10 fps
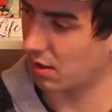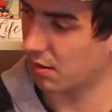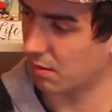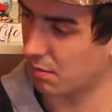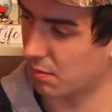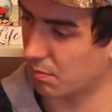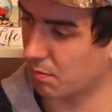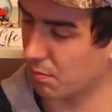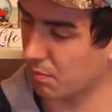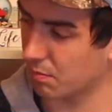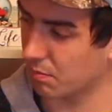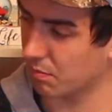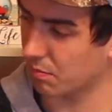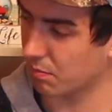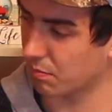
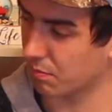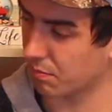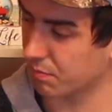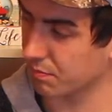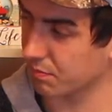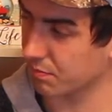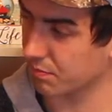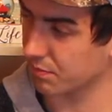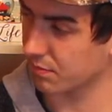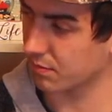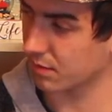[no speech]